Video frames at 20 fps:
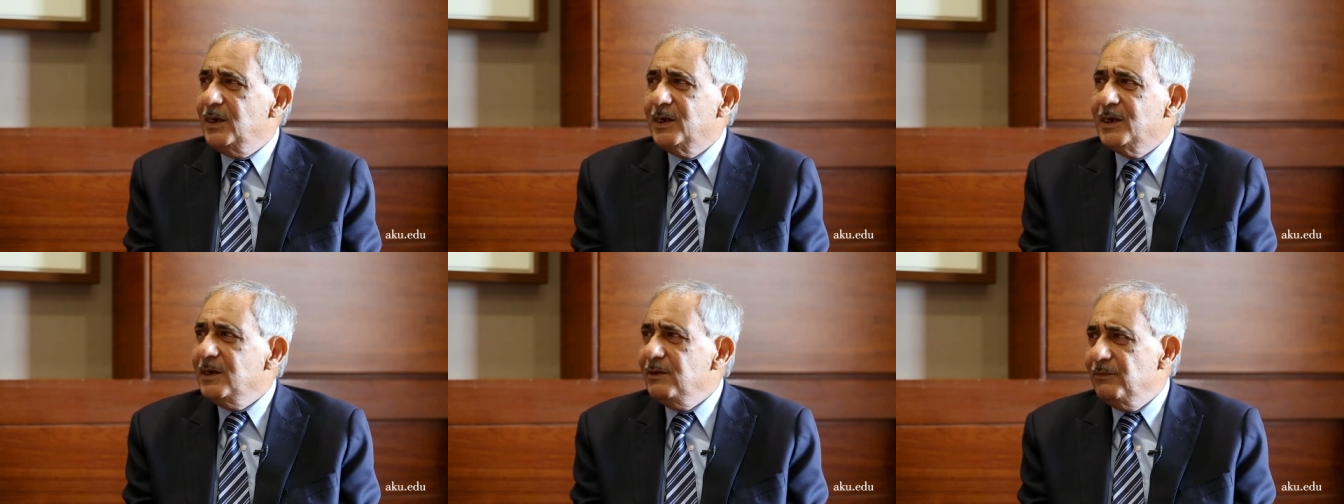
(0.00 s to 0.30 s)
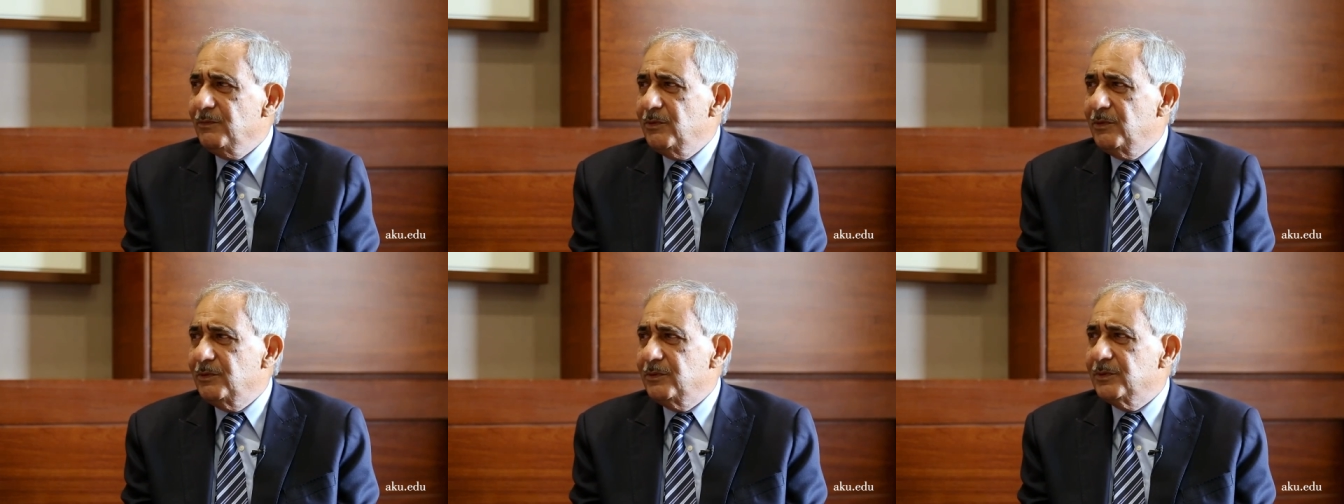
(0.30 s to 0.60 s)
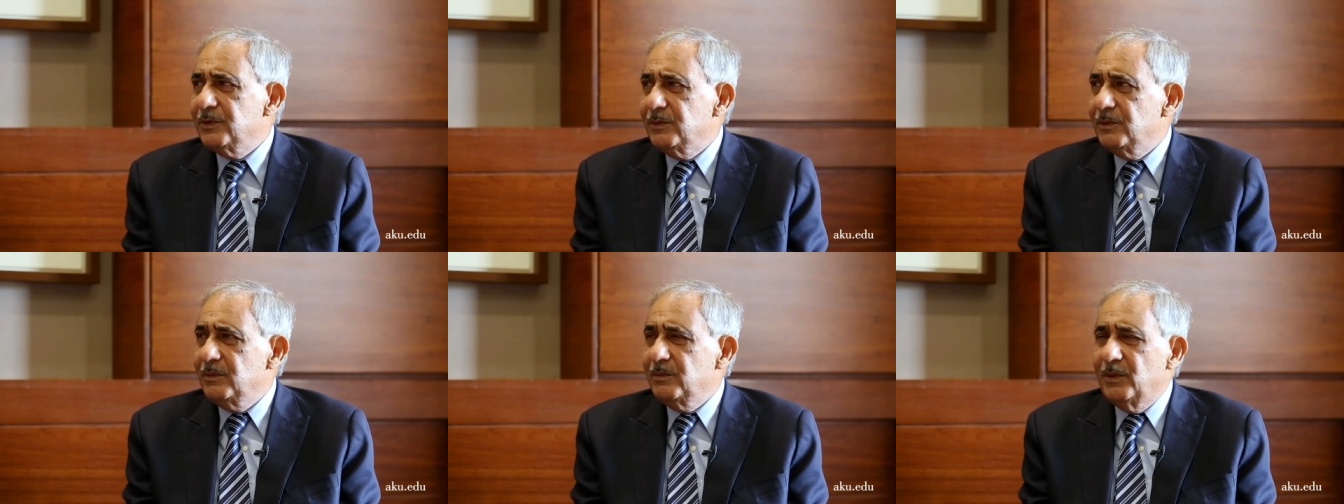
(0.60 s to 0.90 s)
I have not,
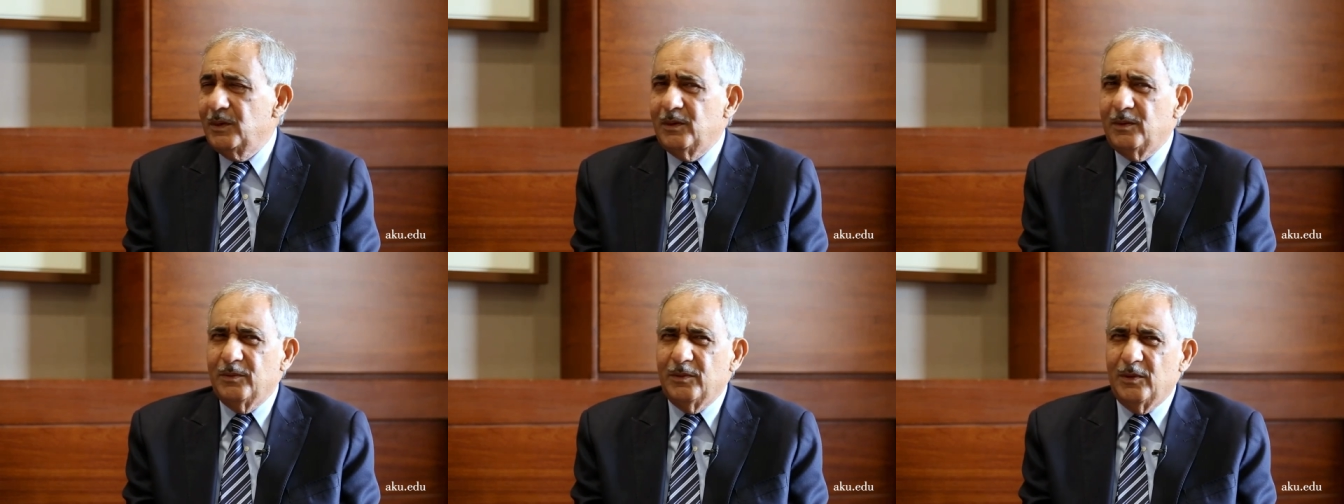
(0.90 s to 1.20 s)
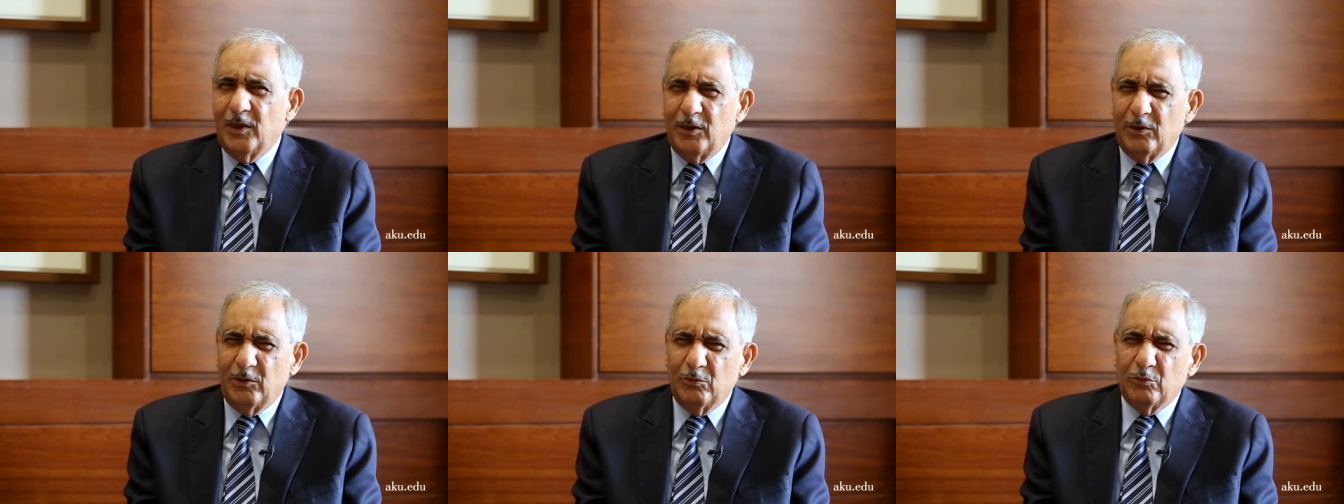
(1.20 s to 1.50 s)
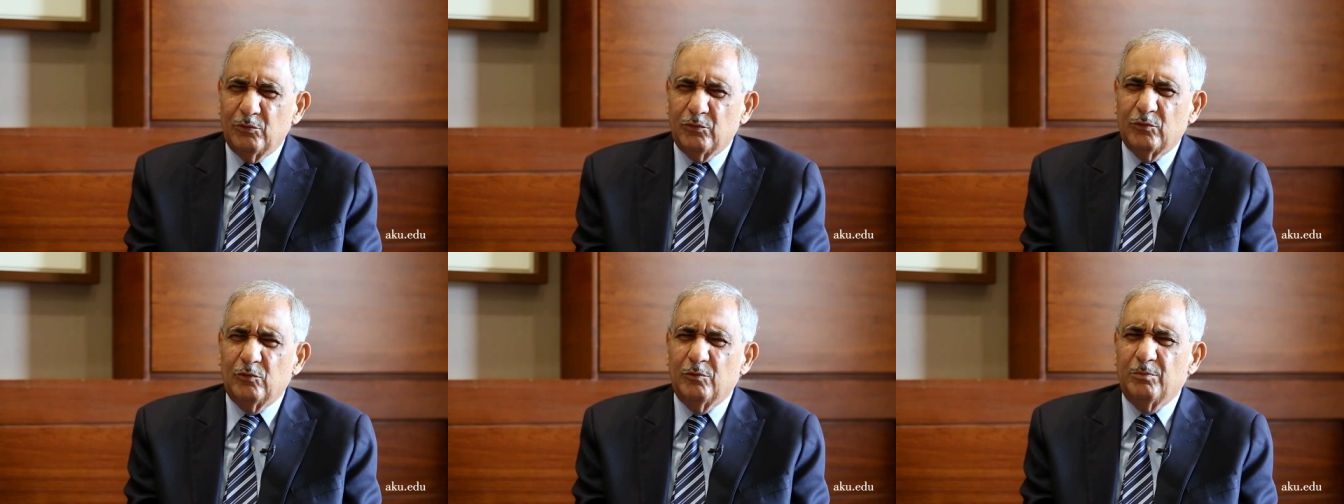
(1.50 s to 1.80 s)
there
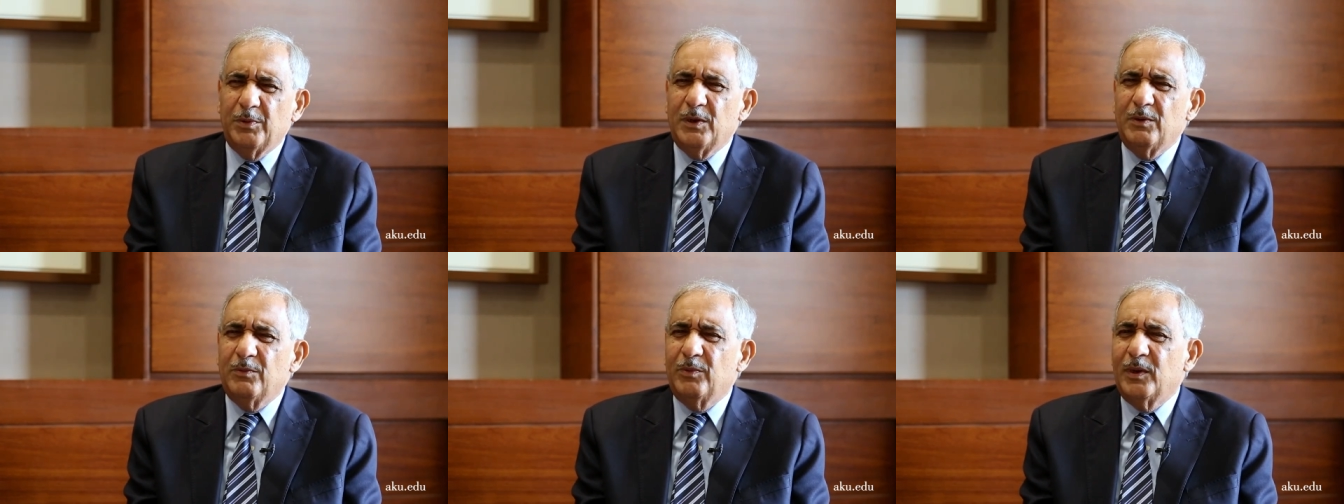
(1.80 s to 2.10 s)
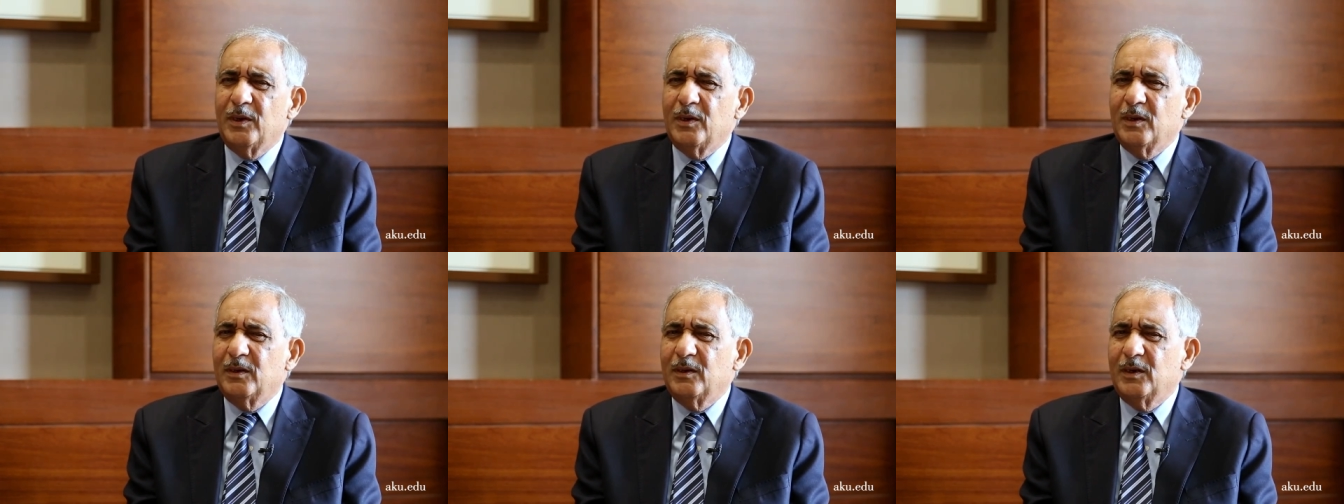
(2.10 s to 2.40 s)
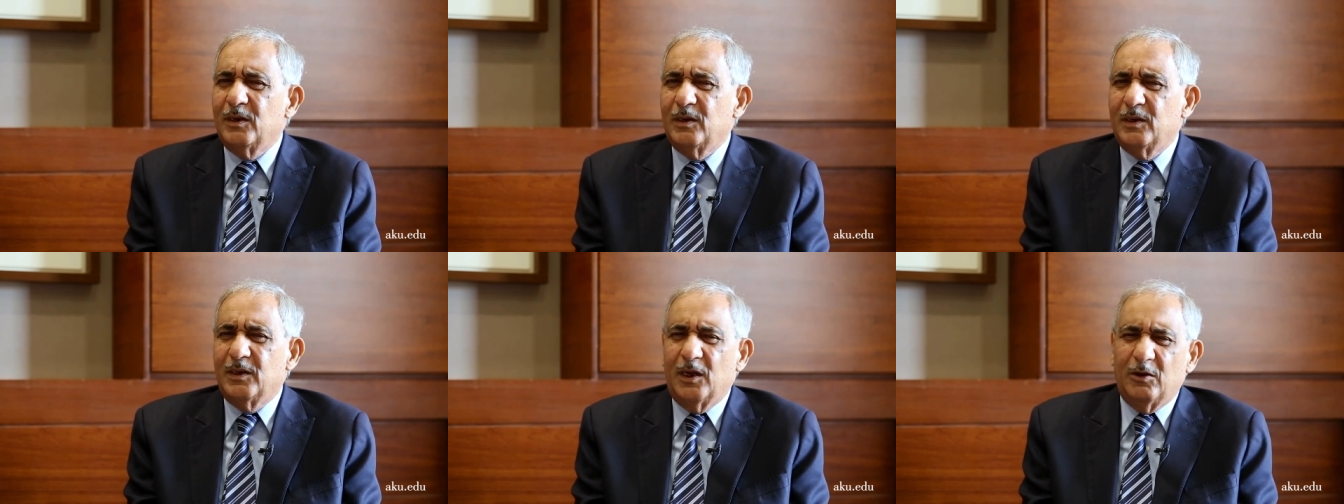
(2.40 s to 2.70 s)
used to be one
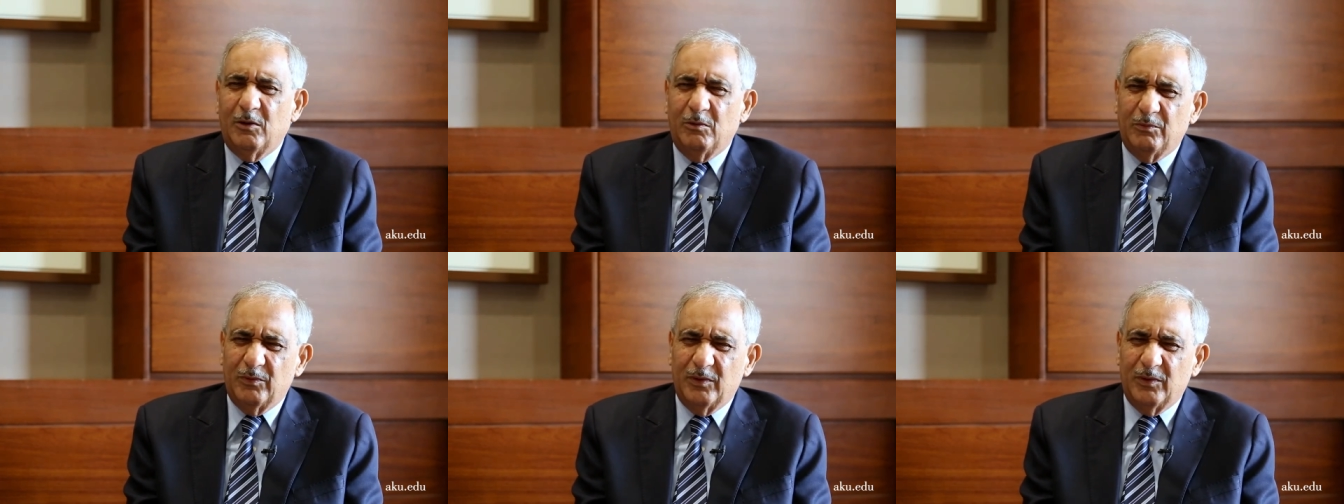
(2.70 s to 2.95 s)
in Dow,